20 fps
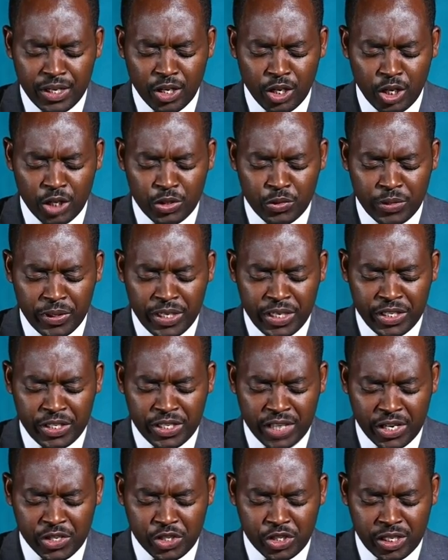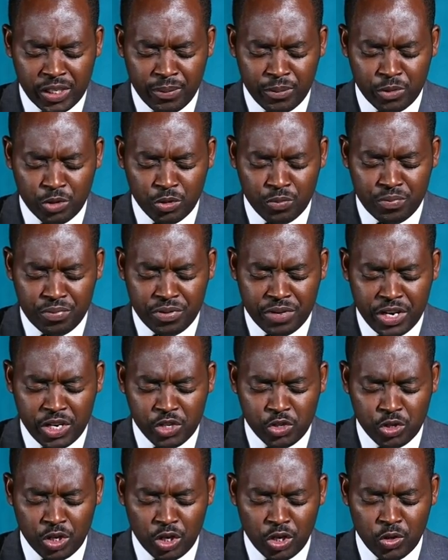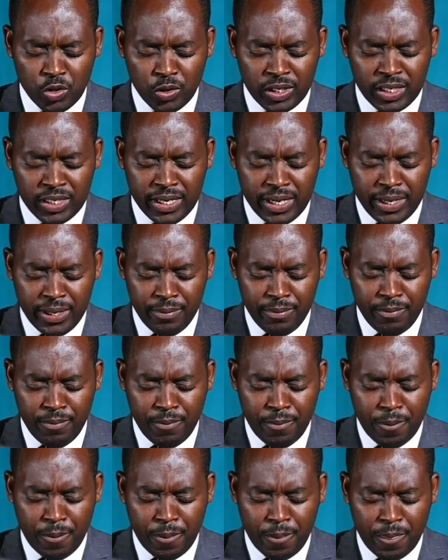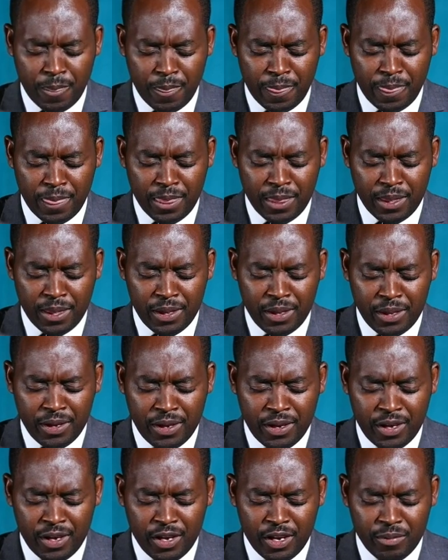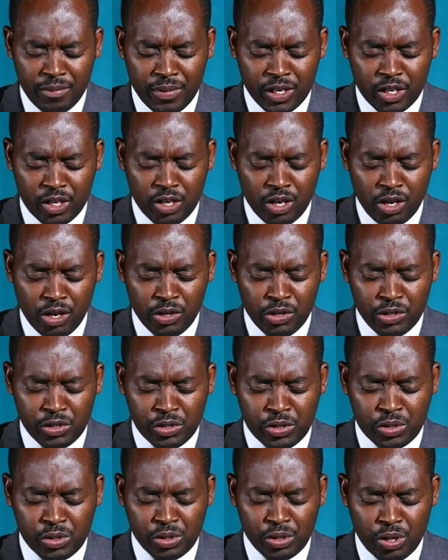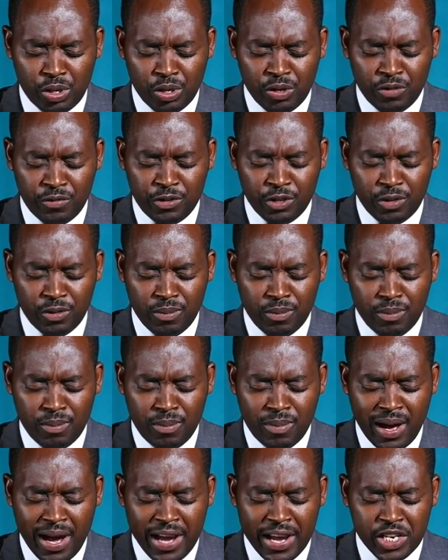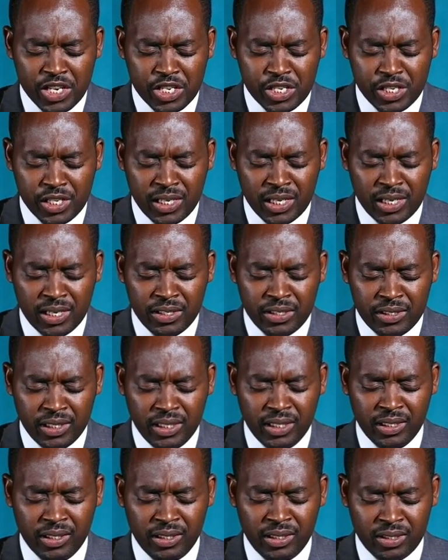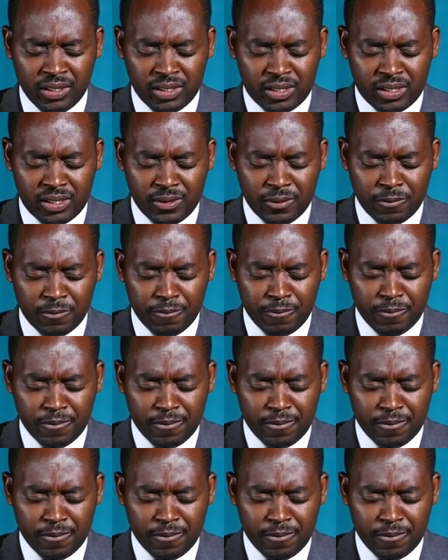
Lord, we just came to praise your holy name. Because of your mighty deeds,